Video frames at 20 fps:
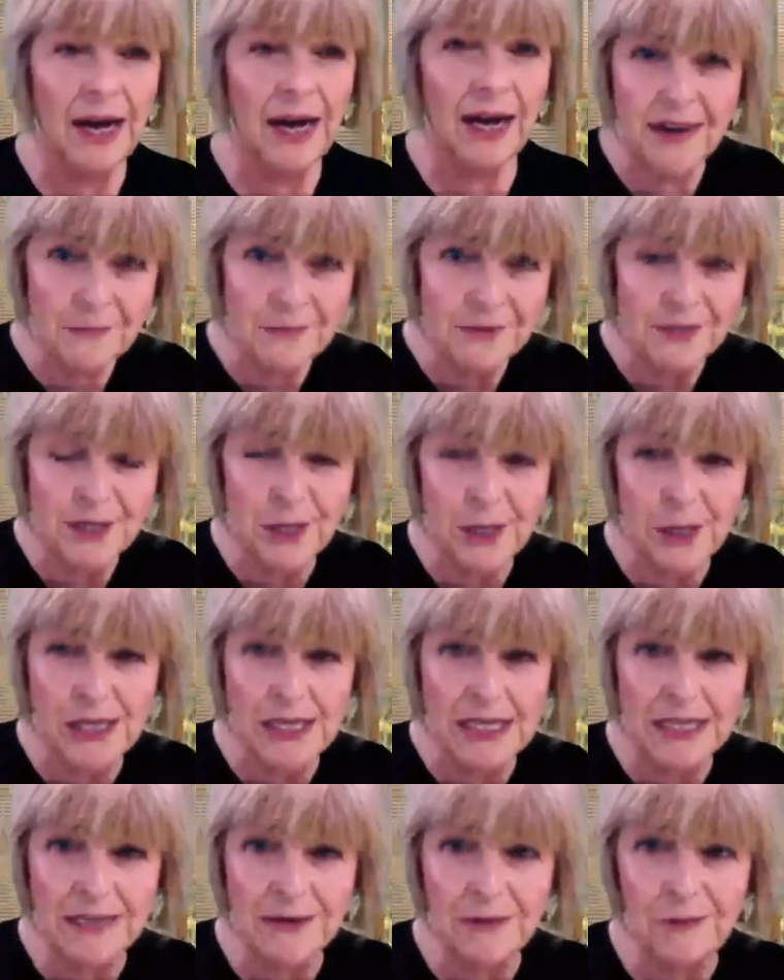I'm
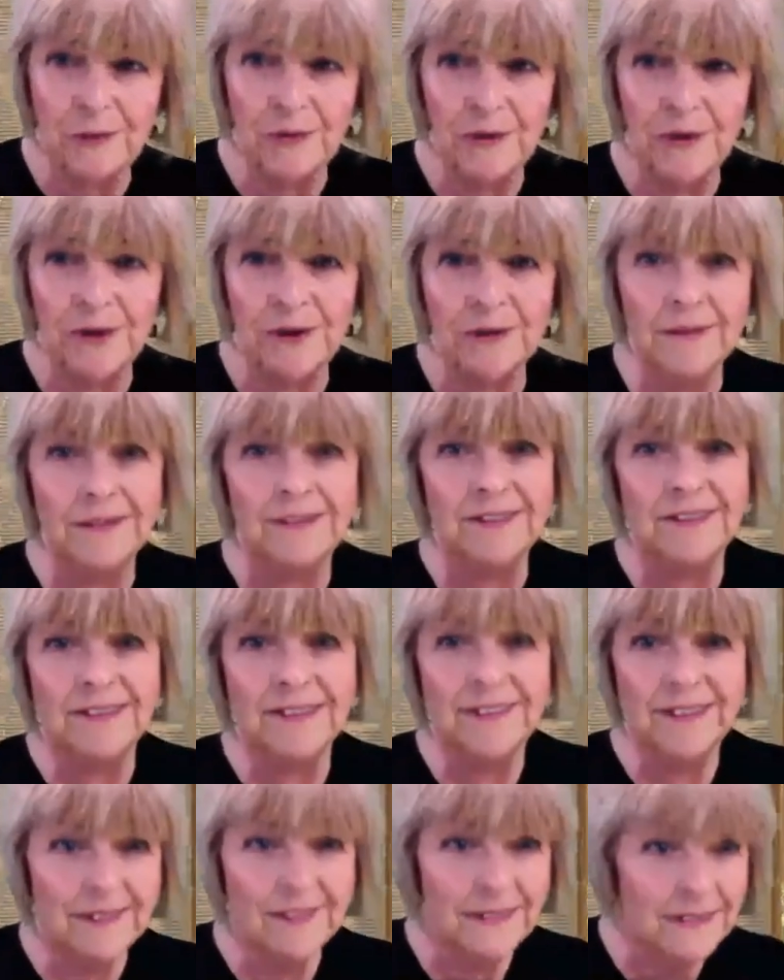slightly different,
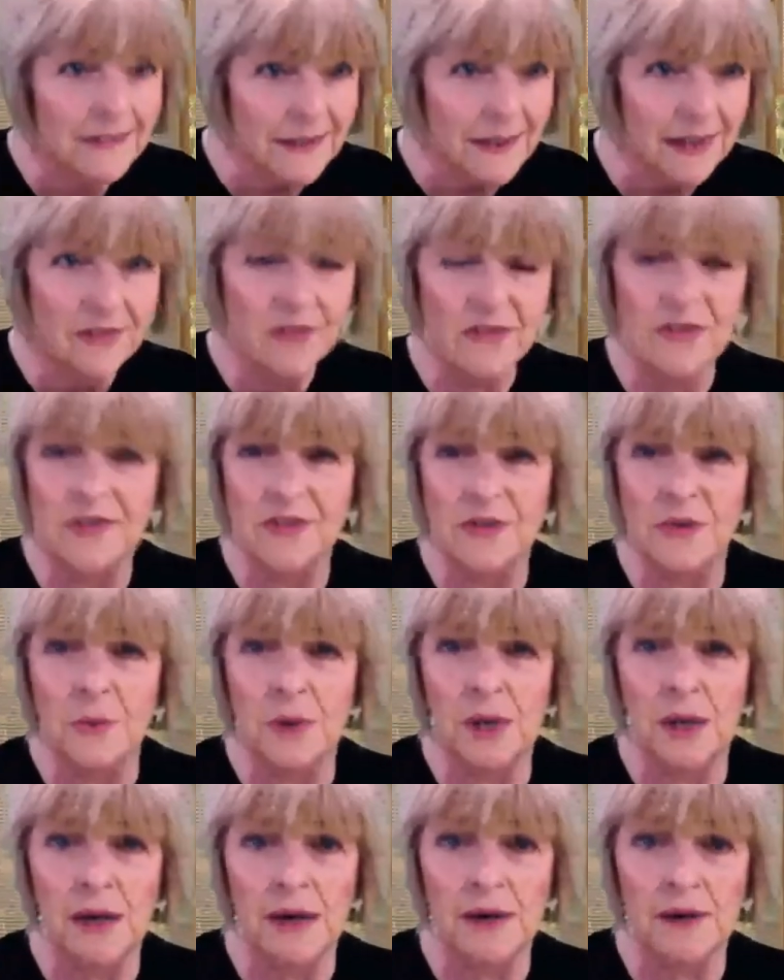and this is the
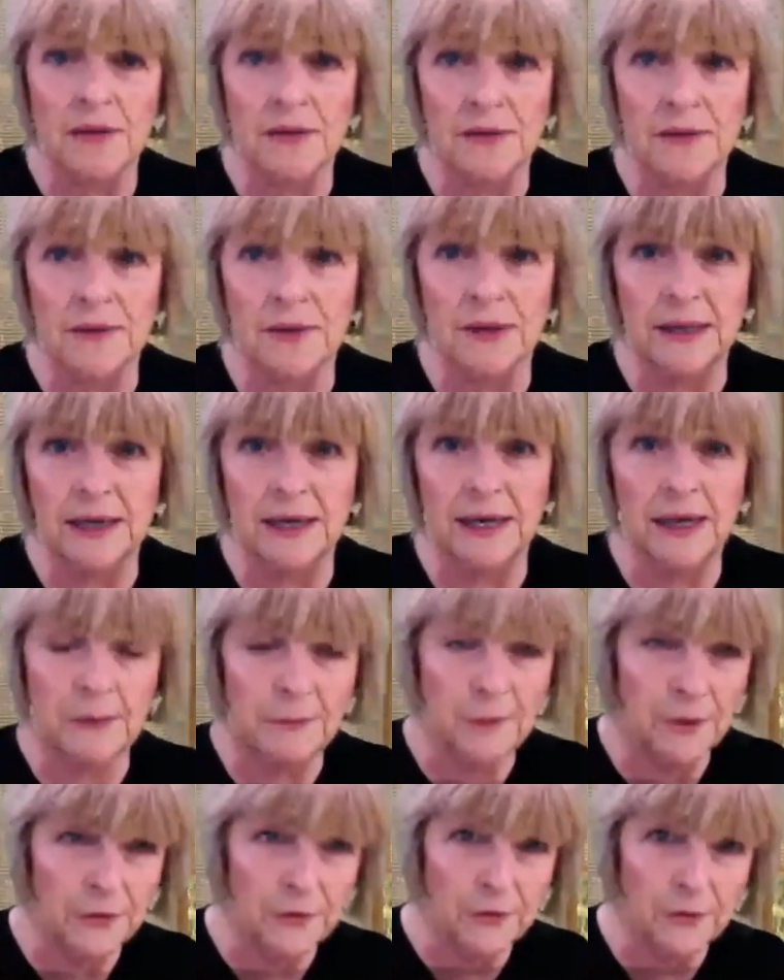way I do it. And
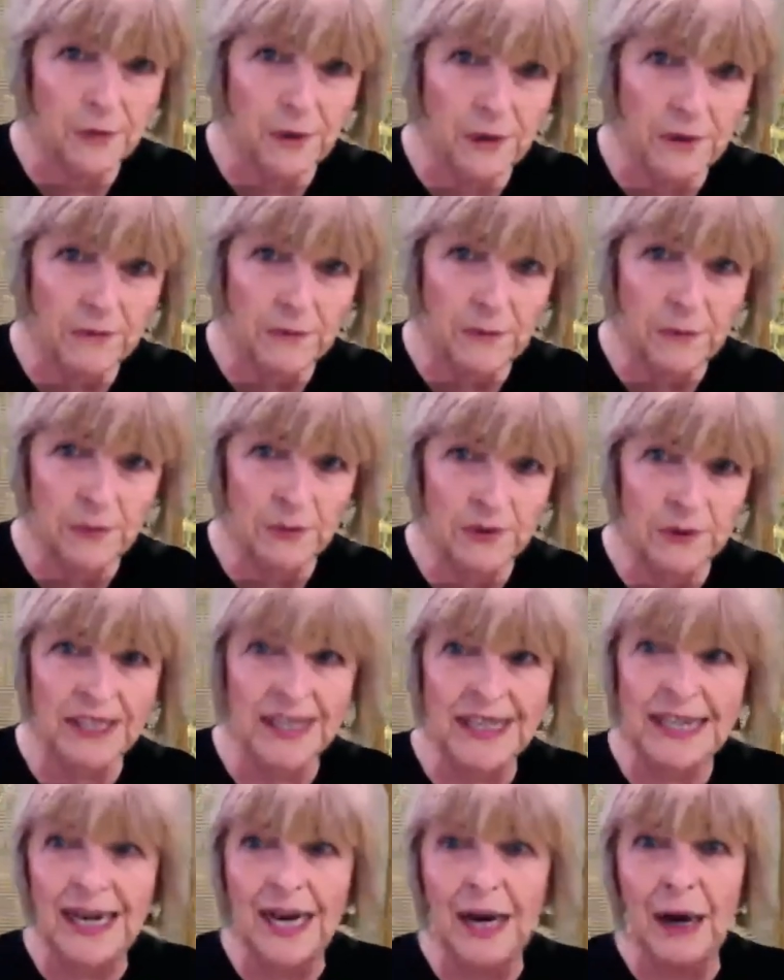I'm not for
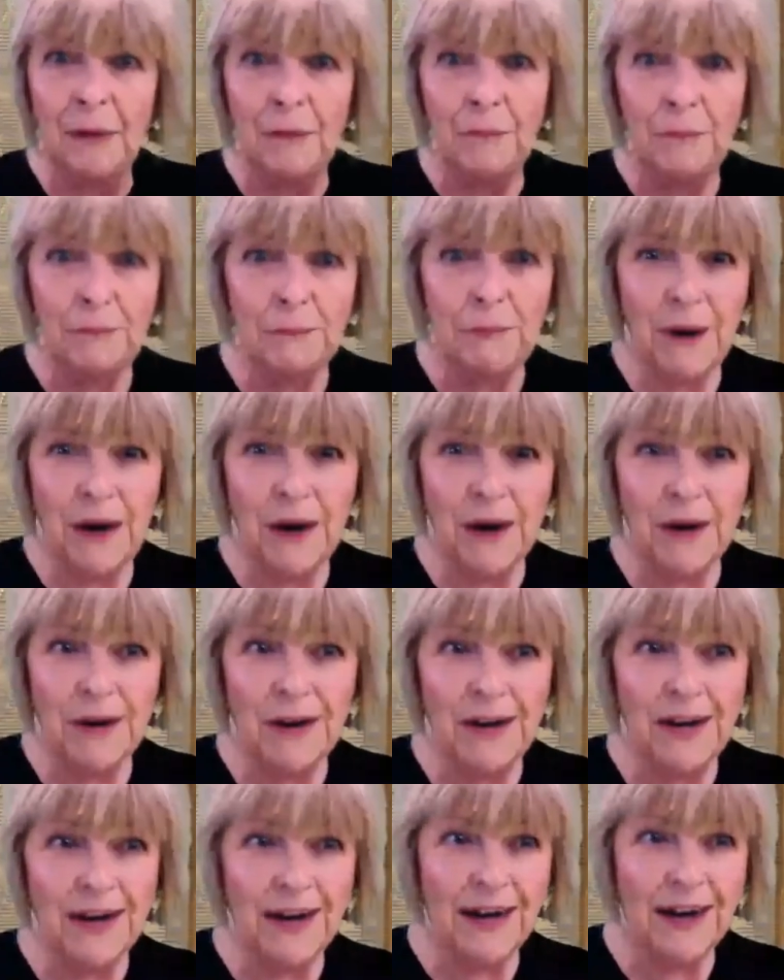everybody, but
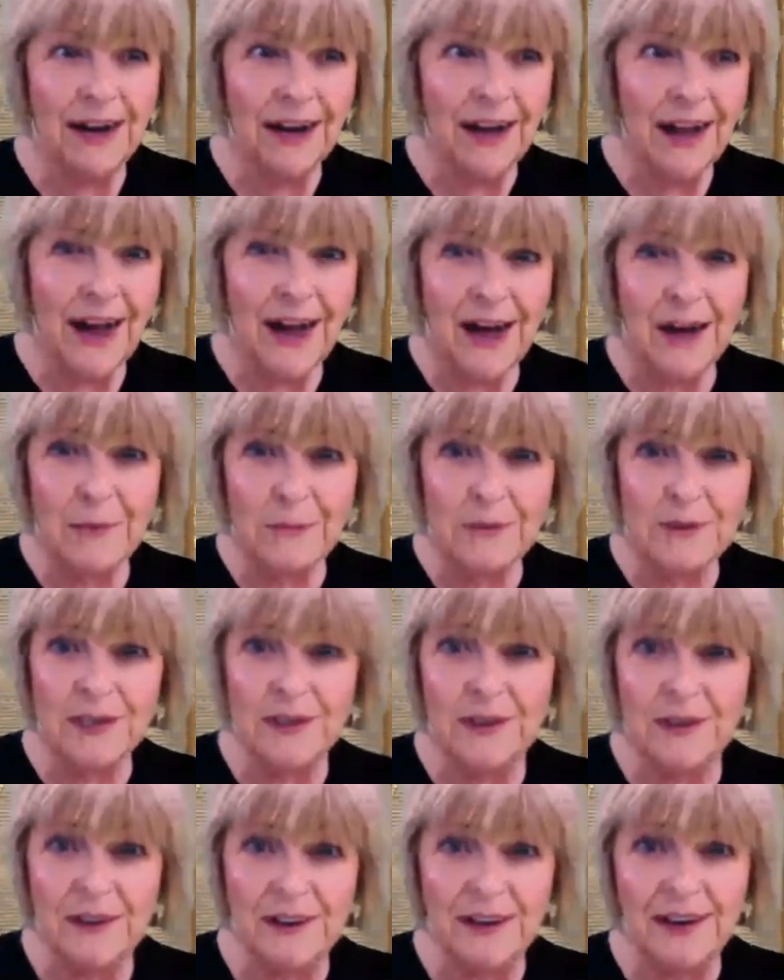I
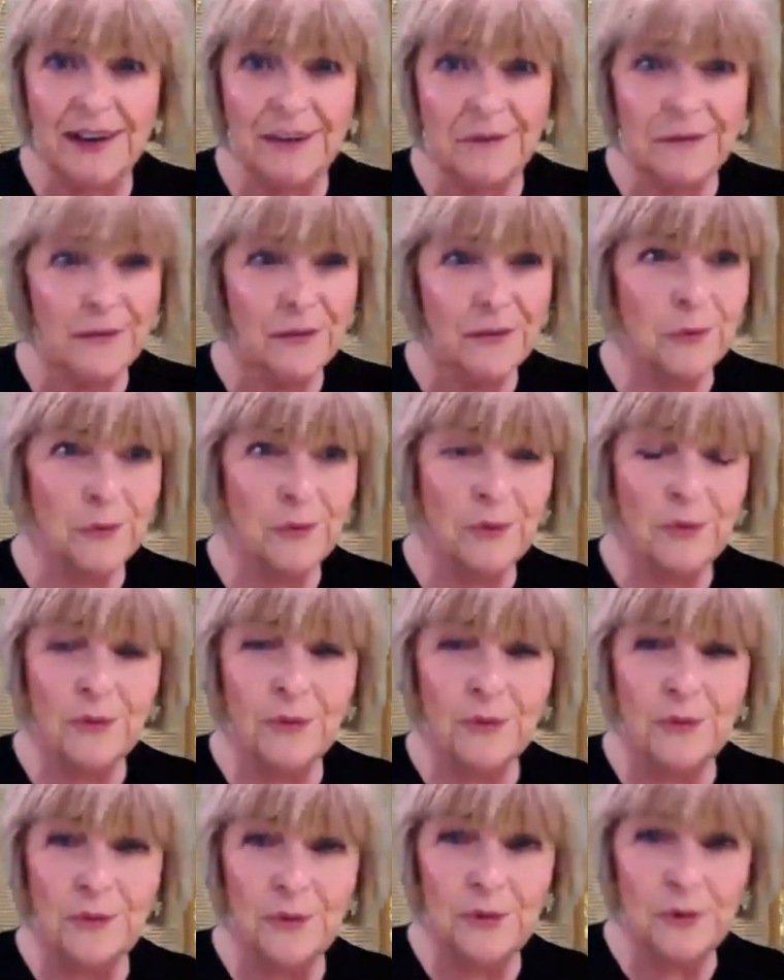absolutely love you
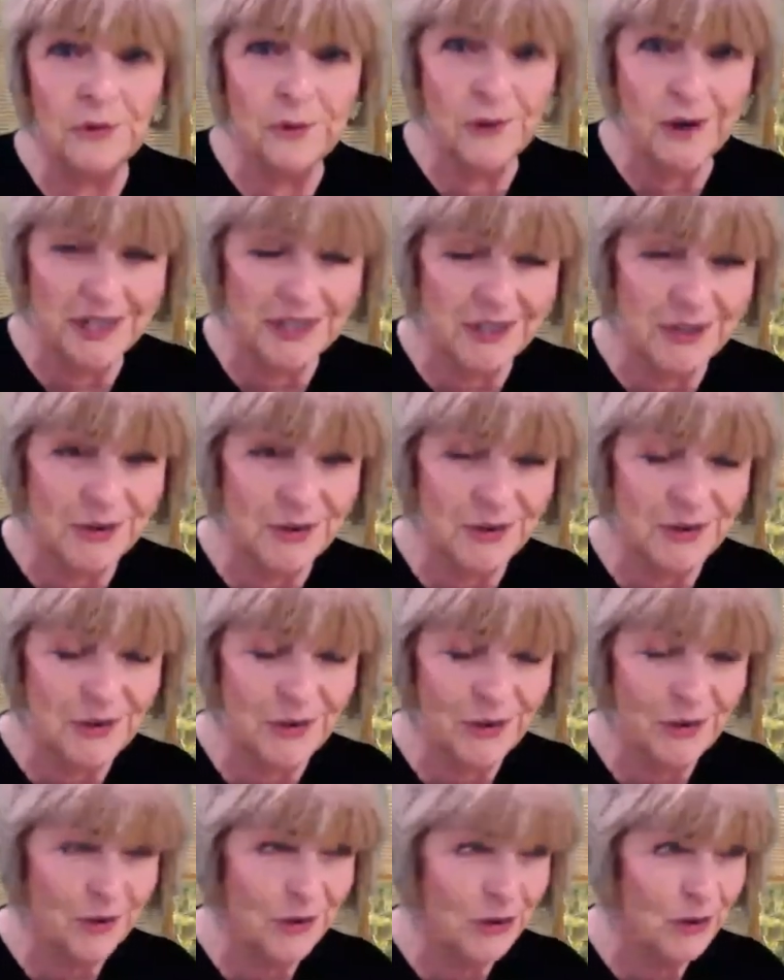all for your
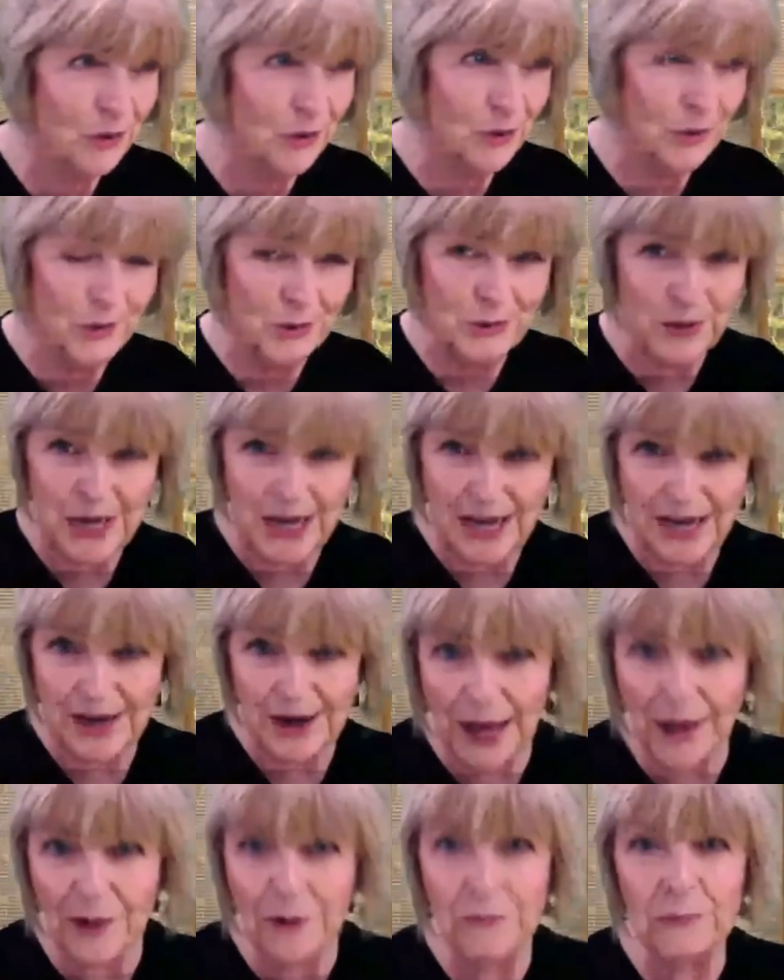astrological
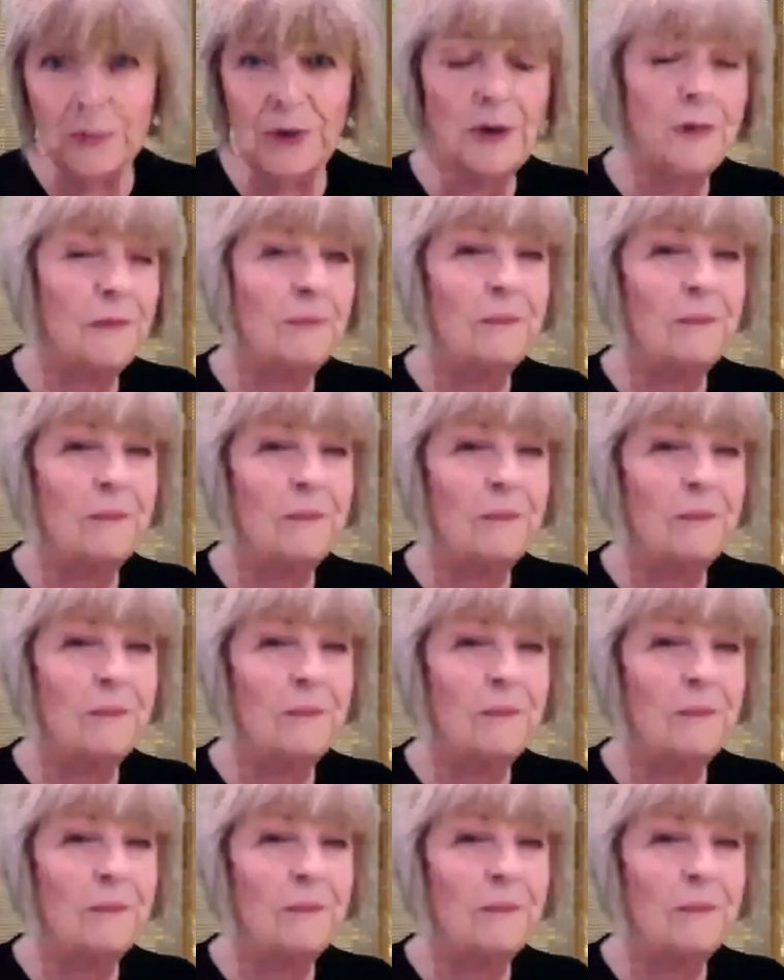help.